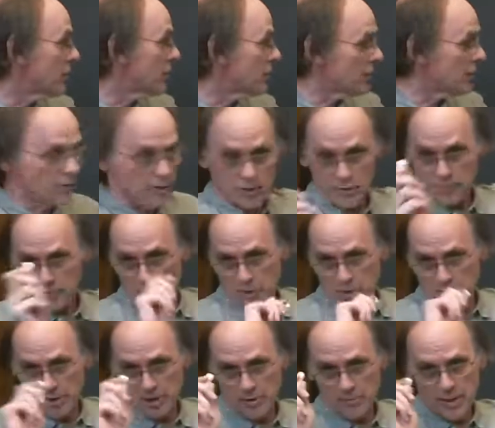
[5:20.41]

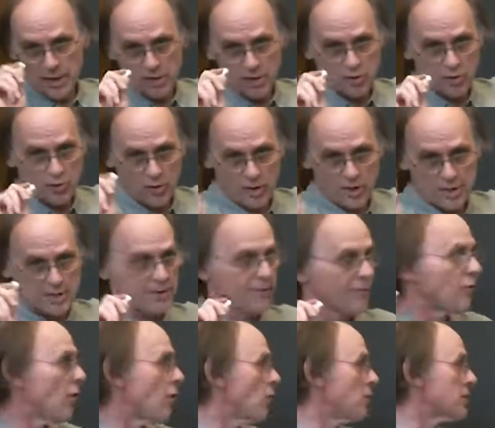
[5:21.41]
a choice of
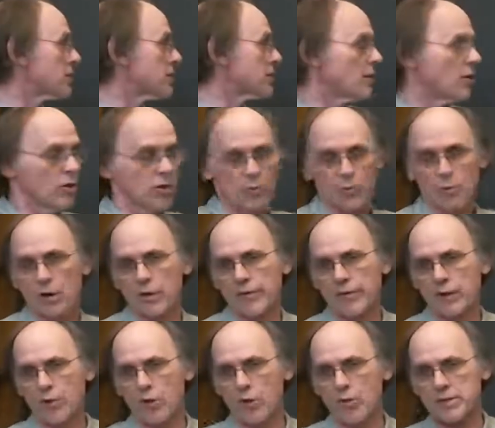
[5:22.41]
what was holomorphic,
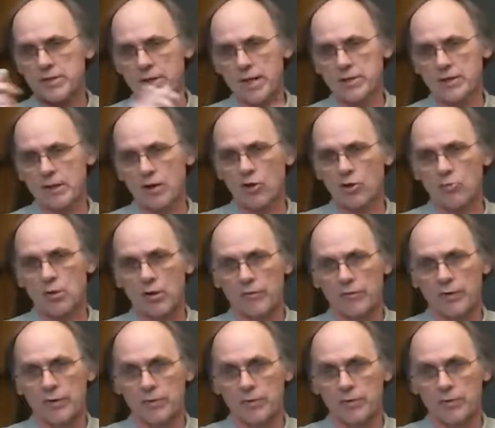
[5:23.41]
what was anti-holomorphic.